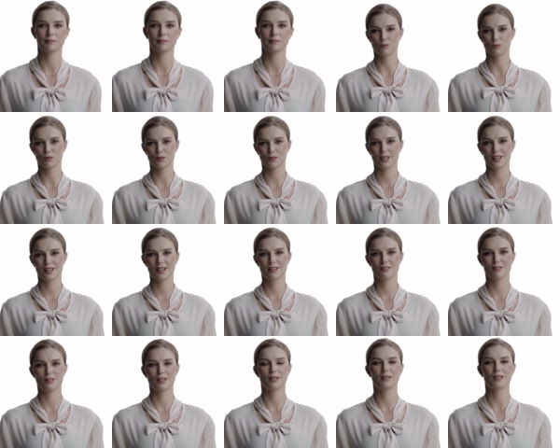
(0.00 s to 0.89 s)
Looking
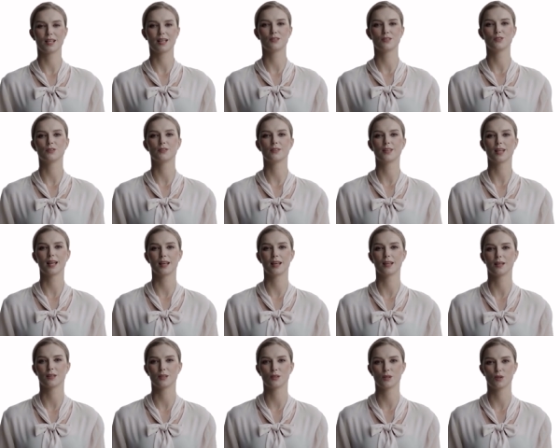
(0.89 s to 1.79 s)
at the collection
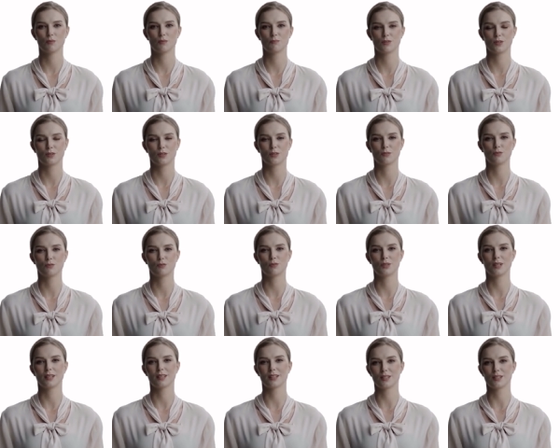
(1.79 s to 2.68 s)
data over the
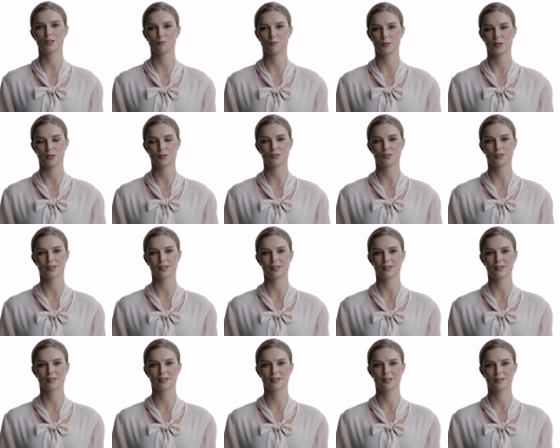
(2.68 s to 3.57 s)
three year
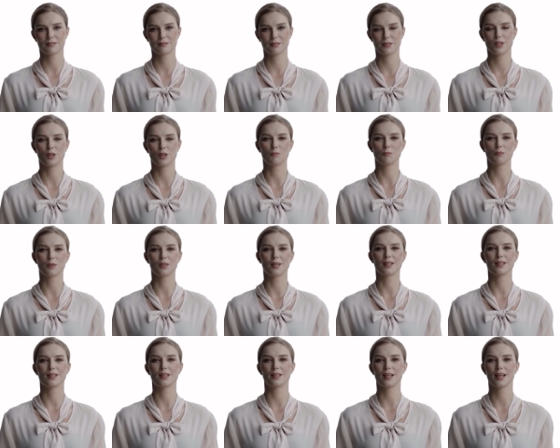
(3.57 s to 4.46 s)
period, the
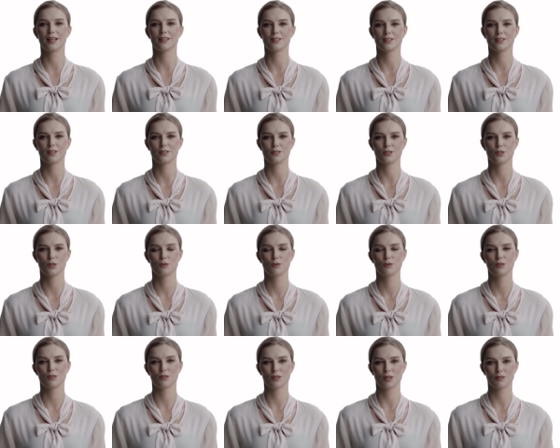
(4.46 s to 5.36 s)
company collected a
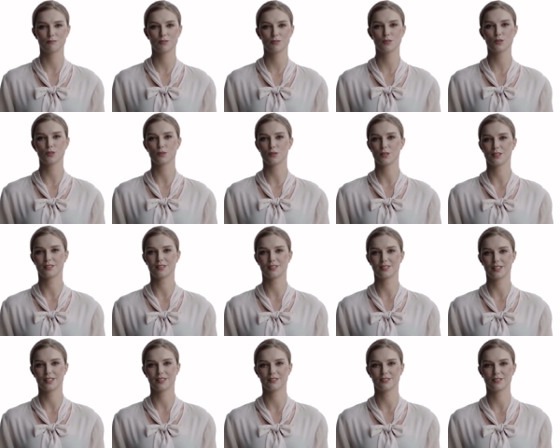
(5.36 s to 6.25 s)
total of
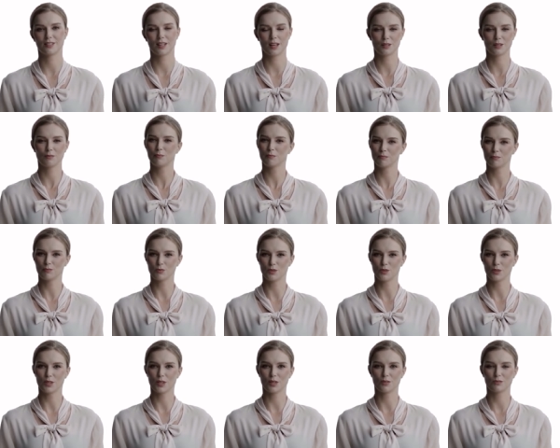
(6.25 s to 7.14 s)

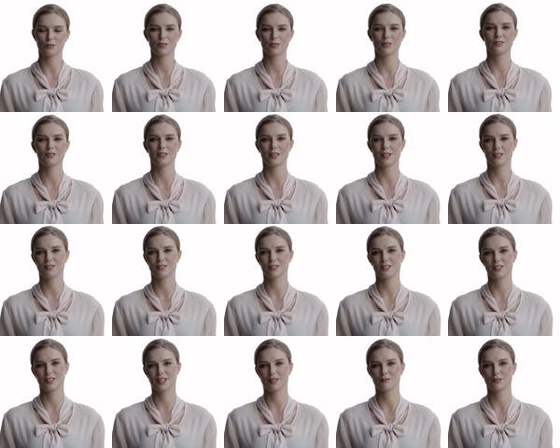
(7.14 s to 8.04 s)

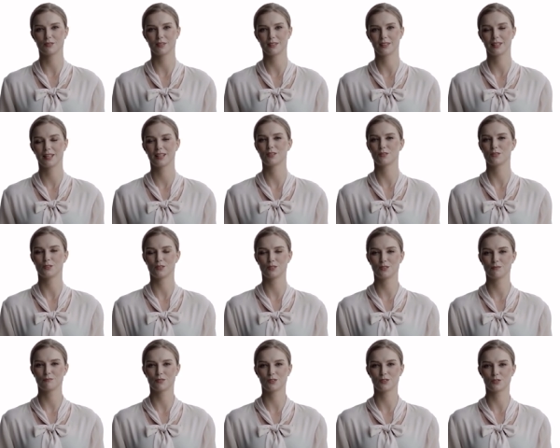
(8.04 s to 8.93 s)
36,467 um, liters
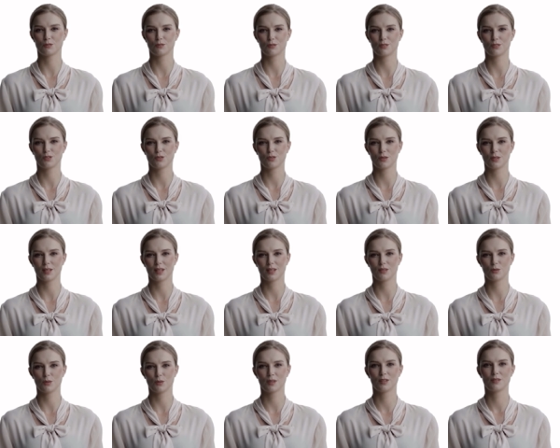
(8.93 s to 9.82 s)
of used
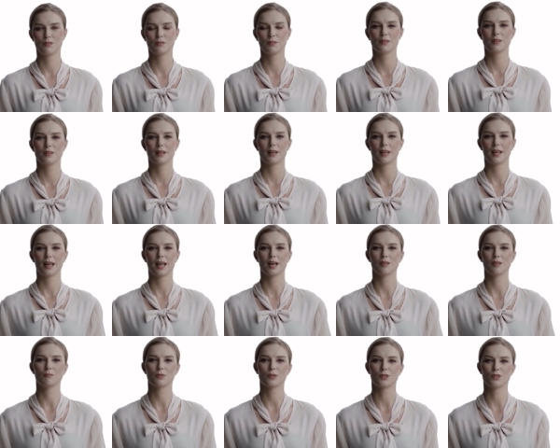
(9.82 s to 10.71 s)
cooking oil,
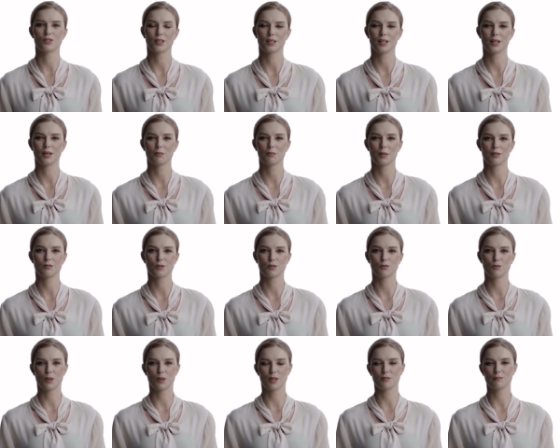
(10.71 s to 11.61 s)
averaging about
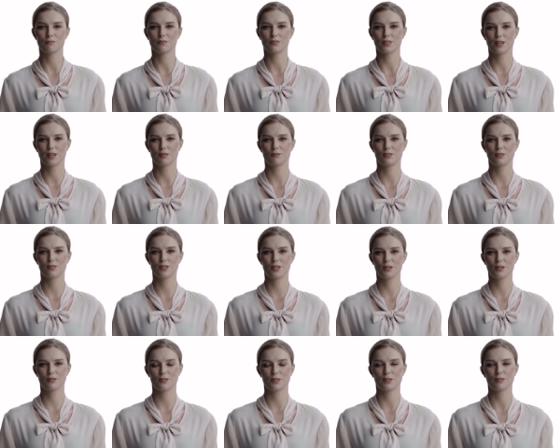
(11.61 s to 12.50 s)

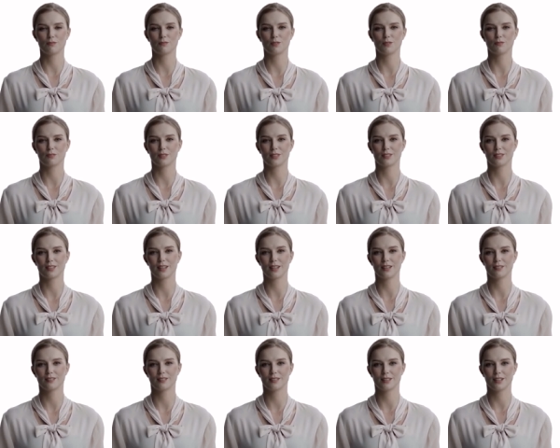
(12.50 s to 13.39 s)

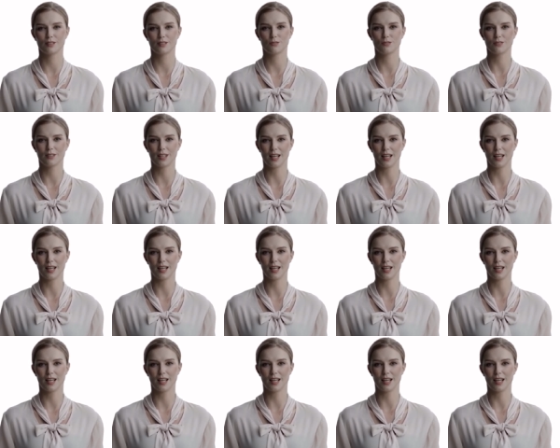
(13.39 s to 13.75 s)
12,156 liters